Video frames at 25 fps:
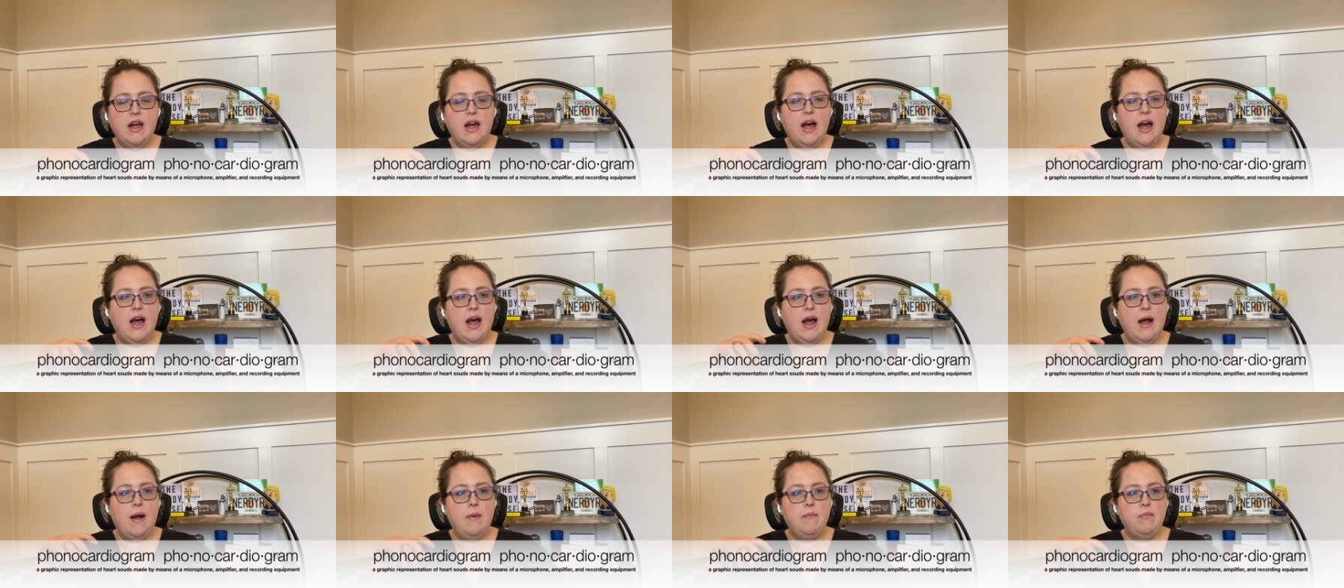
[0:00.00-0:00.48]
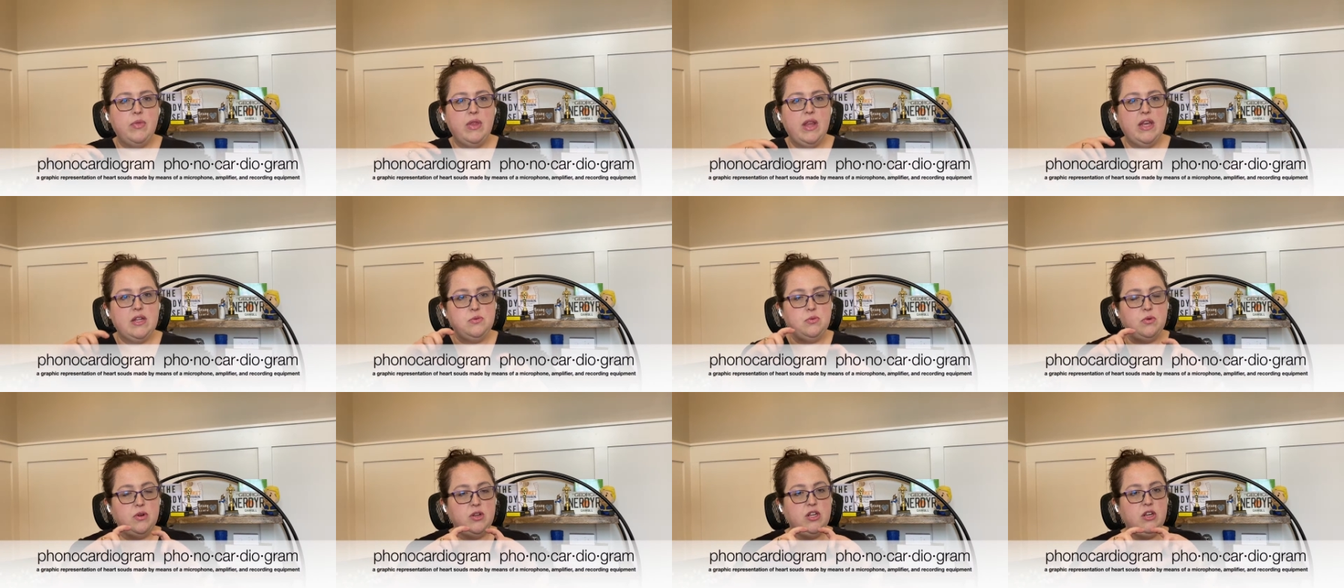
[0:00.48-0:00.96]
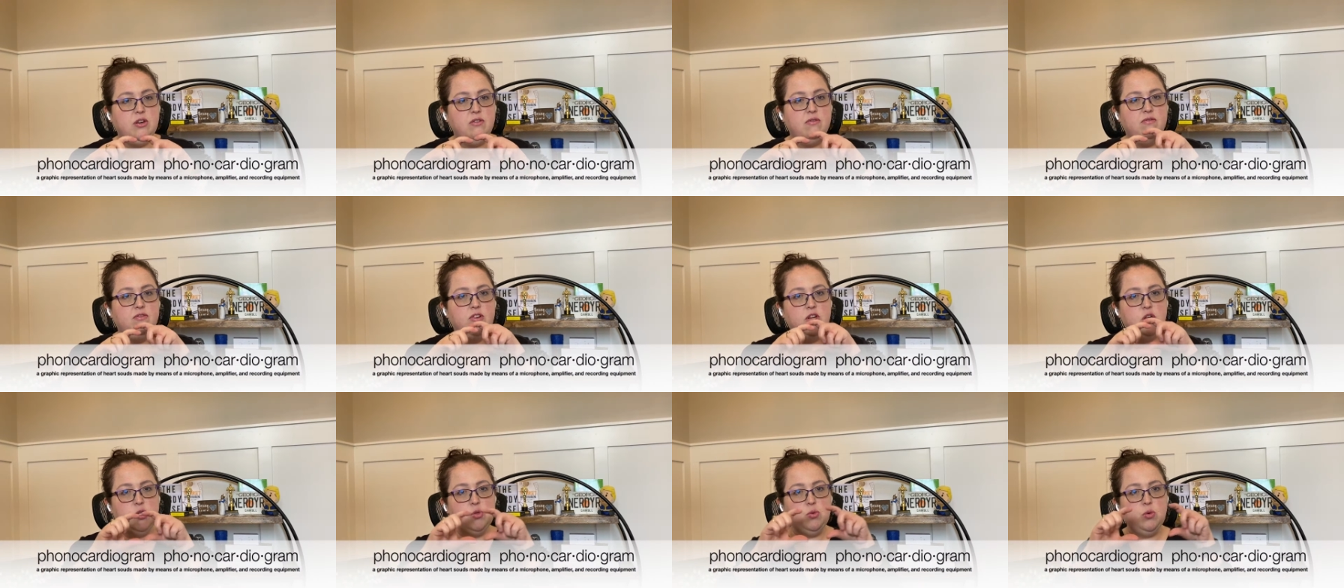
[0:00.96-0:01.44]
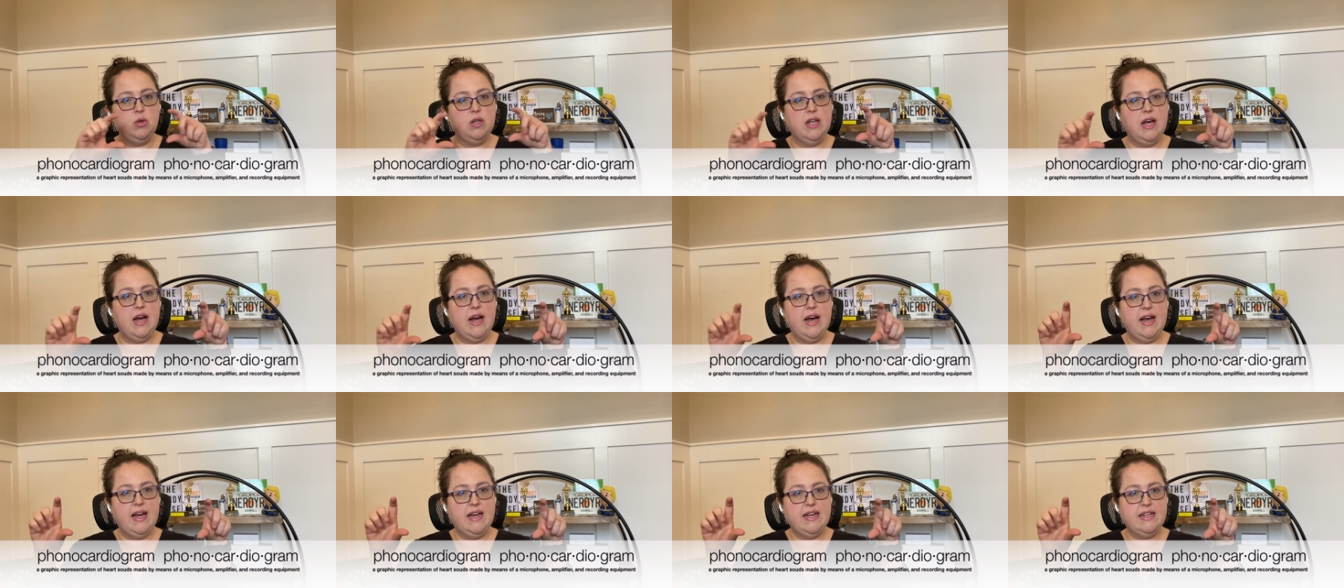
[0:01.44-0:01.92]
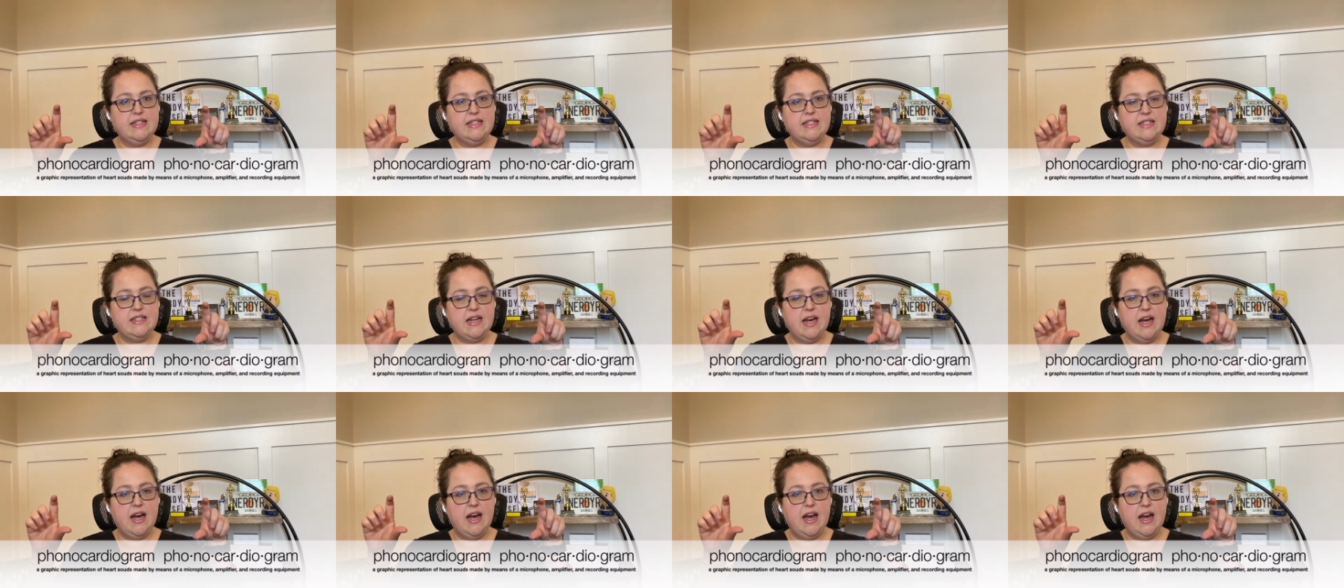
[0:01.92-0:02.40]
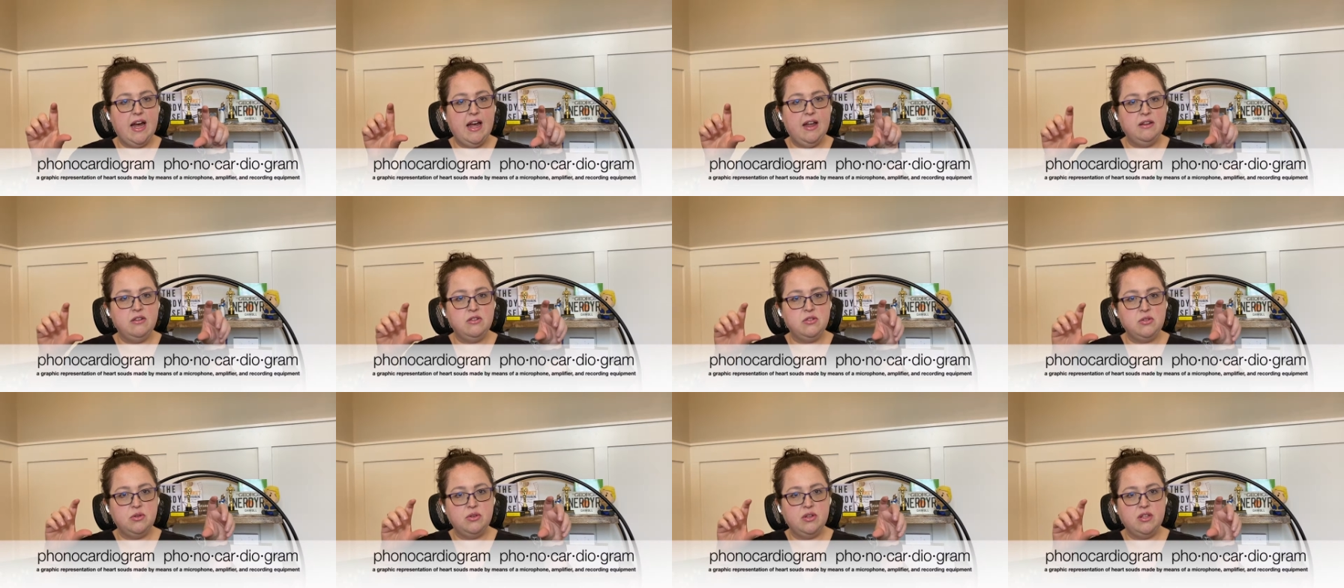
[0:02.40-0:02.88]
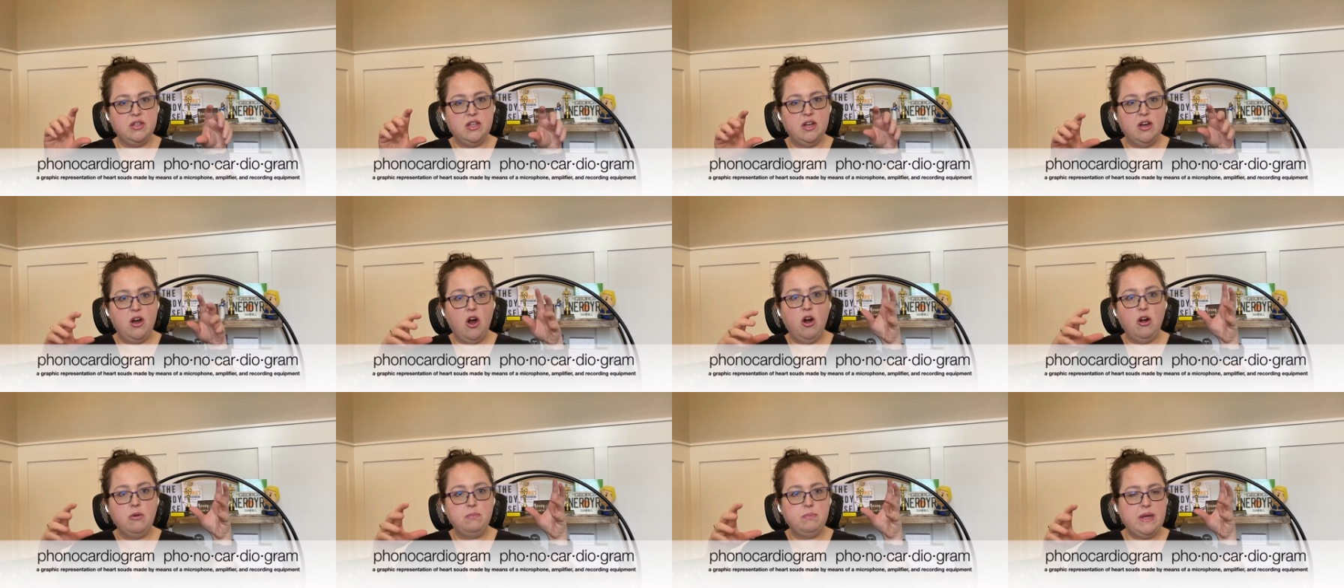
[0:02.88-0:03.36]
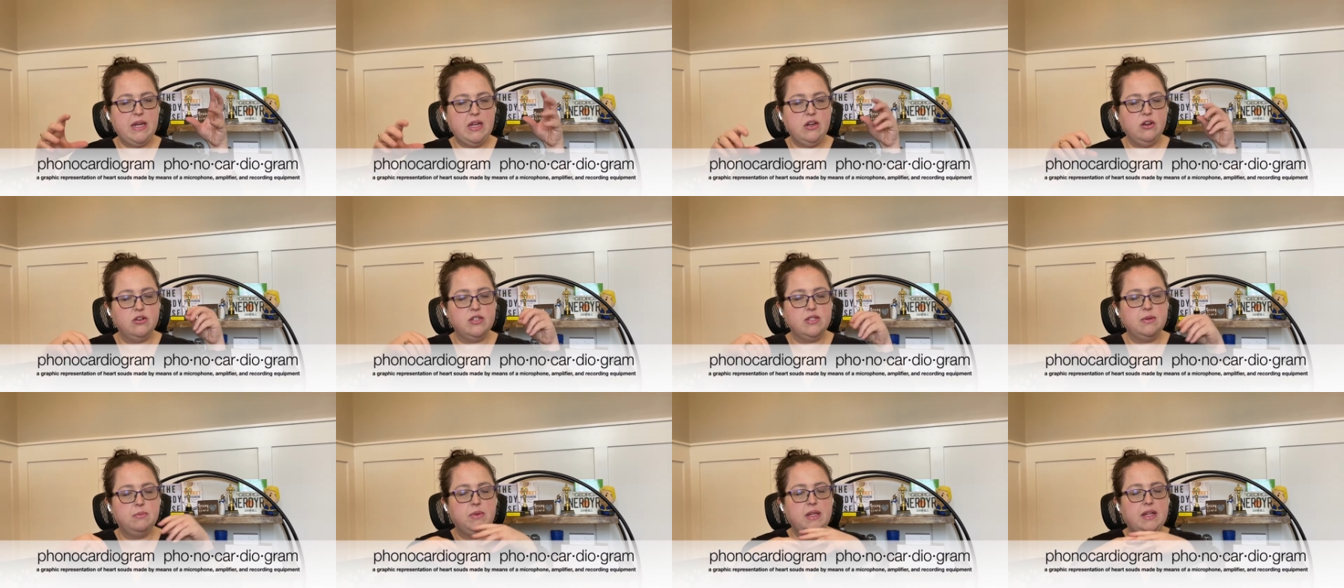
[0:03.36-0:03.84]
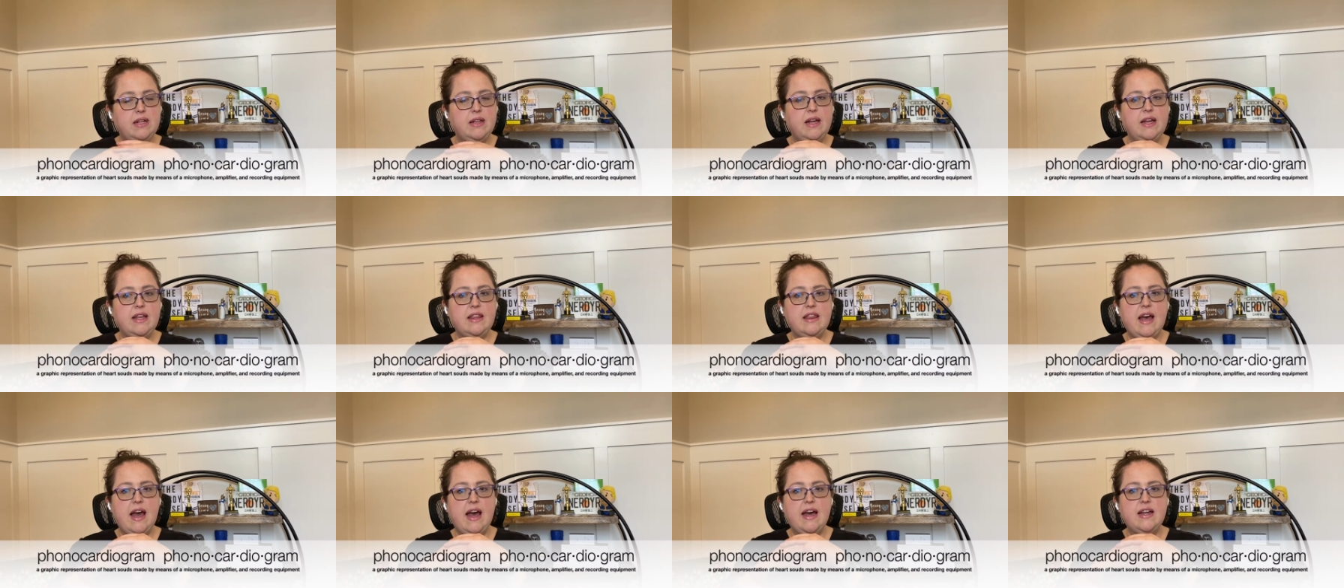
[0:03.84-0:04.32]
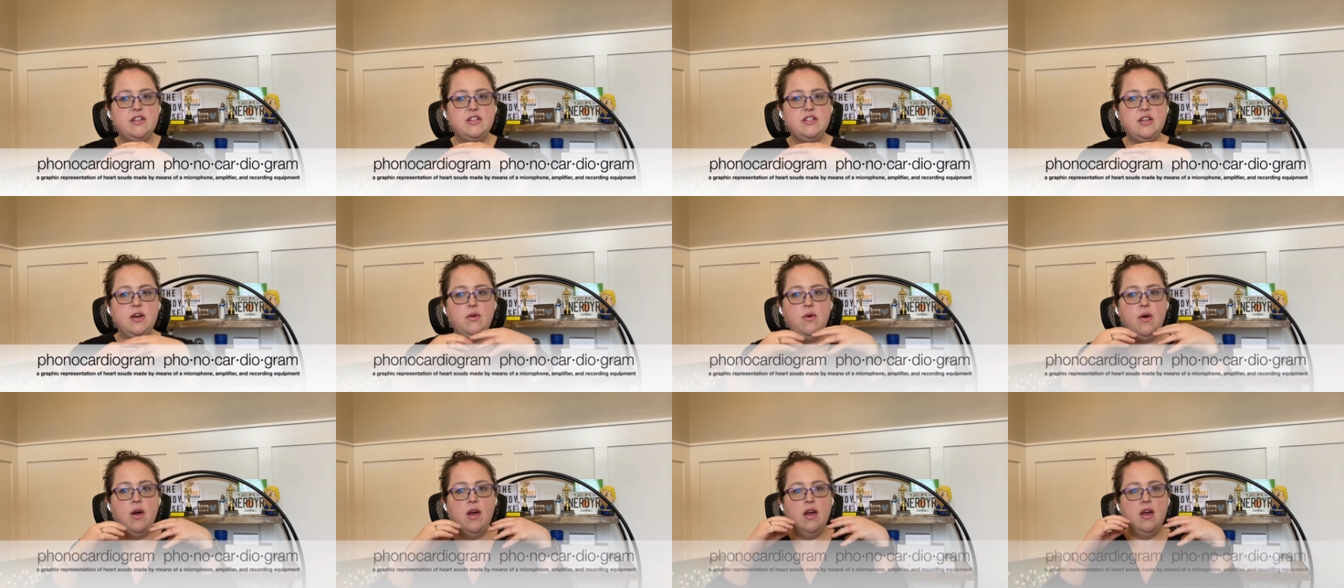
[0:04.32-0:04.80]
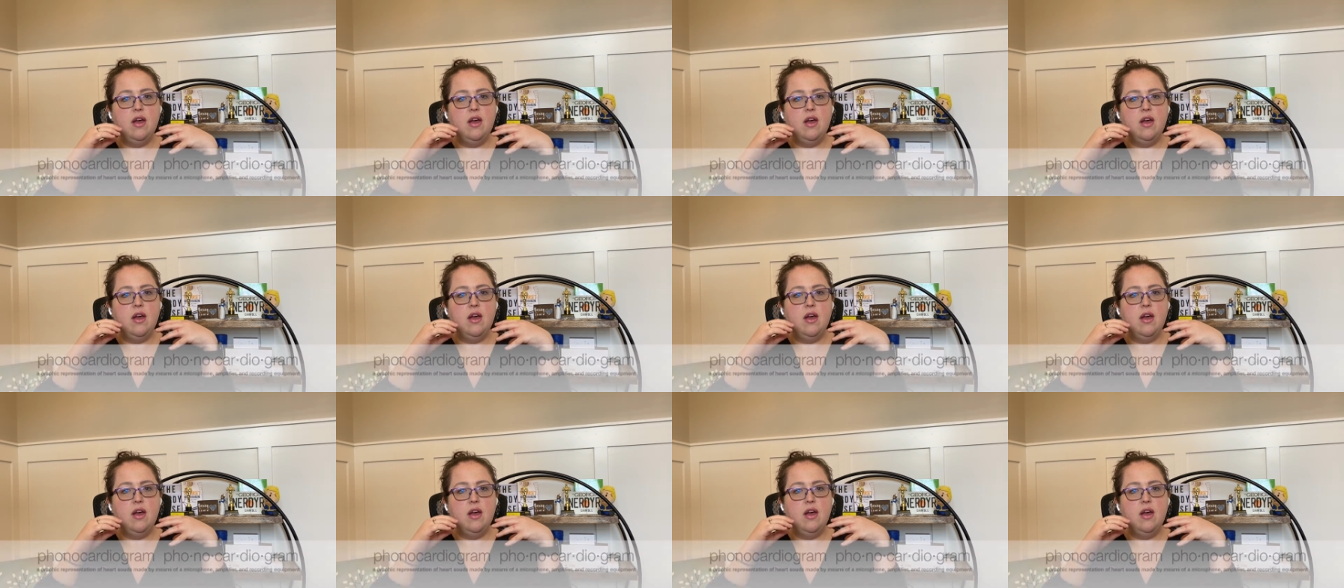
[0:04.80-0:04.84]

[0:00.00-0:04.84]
Um, that's where you visualize uh, sort of the heartbeat or something like that. So